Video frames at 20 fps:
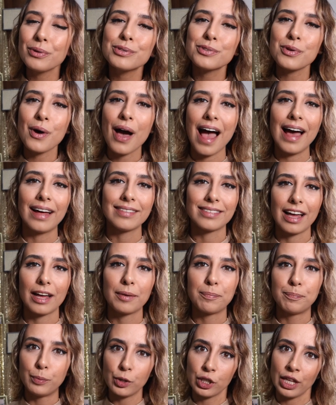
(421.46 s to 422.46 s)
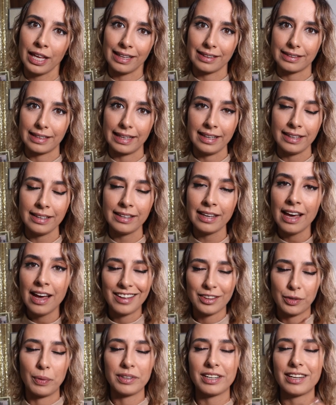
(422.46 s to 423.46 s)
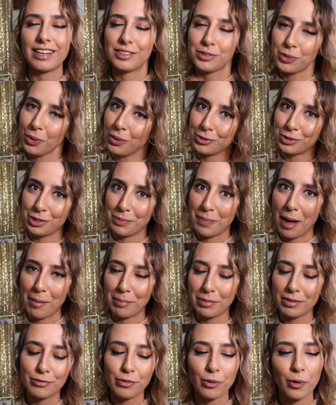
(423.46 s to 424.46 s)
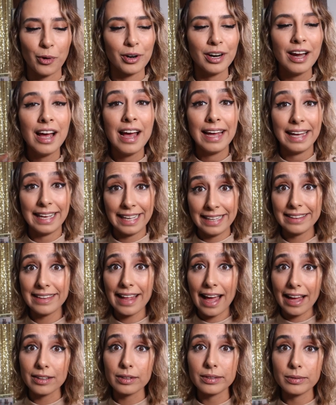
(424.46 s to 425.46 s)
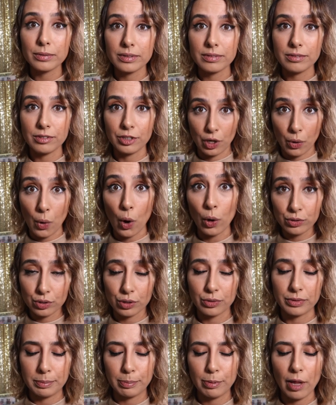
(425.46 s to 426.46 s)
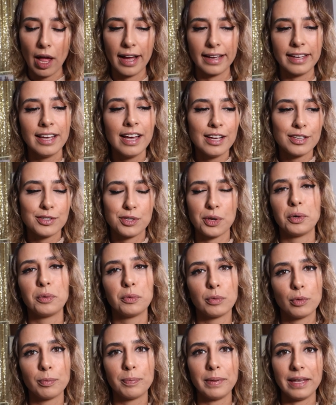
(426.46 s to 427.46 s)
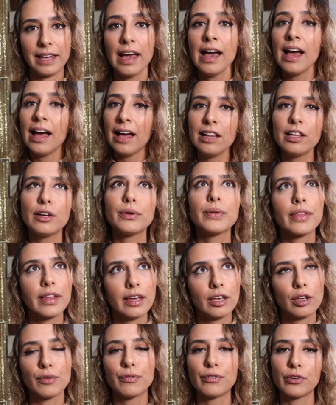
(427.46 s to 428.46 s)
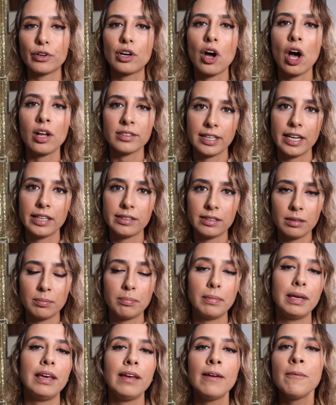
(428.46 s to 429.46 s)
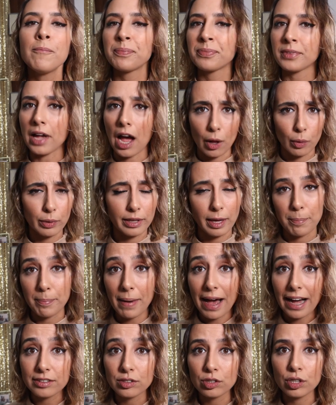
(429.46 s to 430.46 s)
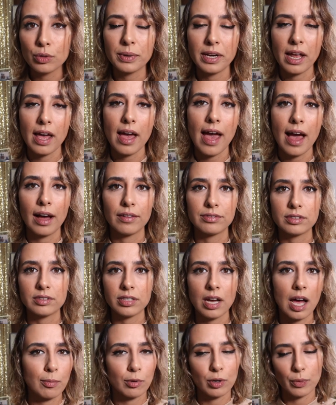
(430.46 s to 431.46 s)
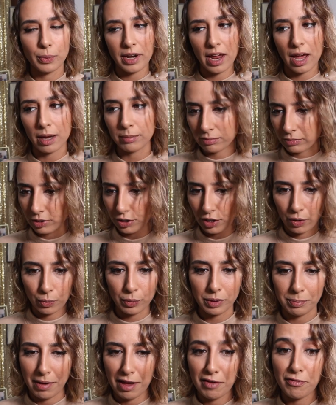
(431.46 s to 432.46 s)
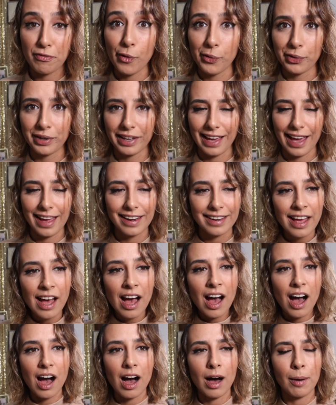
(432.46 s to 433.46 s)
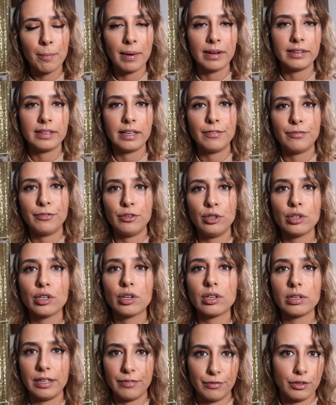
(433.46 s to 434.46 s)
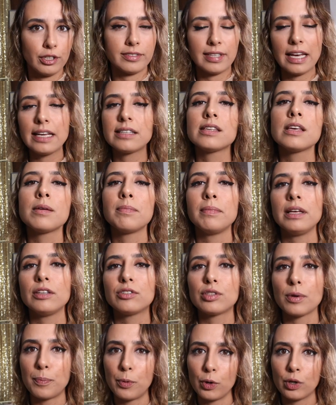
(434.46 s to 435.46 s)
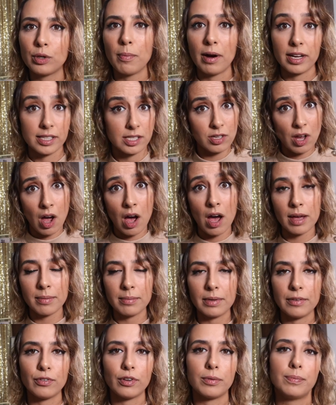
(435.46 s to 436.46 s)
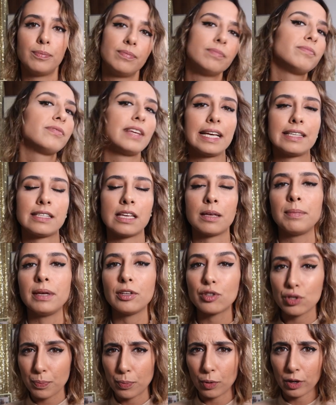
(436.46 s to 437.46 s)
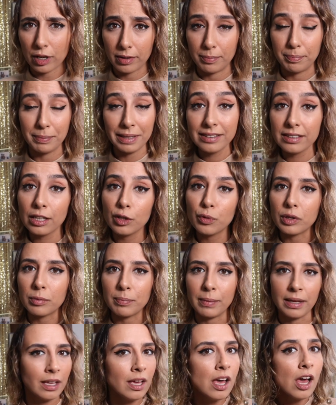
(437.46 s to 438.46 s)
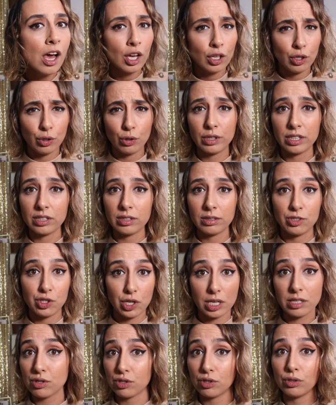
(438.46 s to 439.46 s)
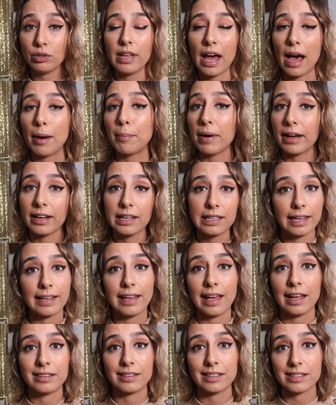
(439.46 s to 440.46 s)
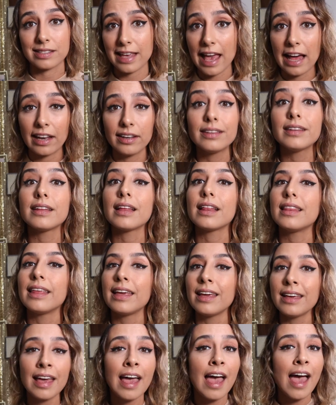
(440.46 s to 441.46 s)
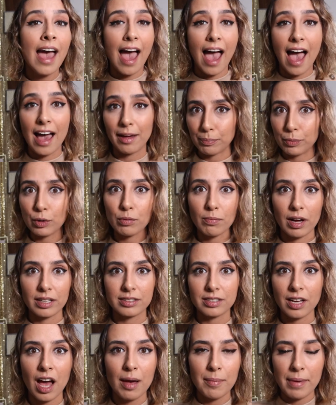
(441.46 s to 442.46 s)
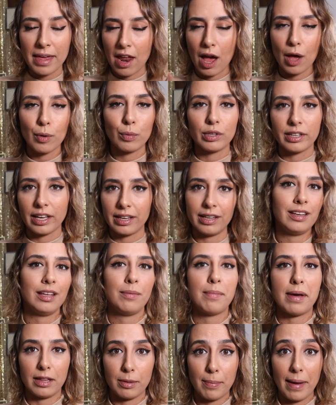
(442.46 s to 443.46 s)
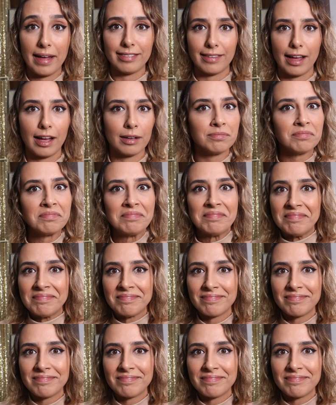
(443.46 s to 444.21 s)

also add that booking link, the one that I told you about before. In that you know, auto reply. So it will be, hello, thank you for contacting me. I will get back to you when I have the time or when I'm, you know, with my phone again. Um, but if you're, if you're texting me to book my time, if you're texting me to book a meeting with me, you can just do that by clicking this Calendly link and book my time and I will get an email about that.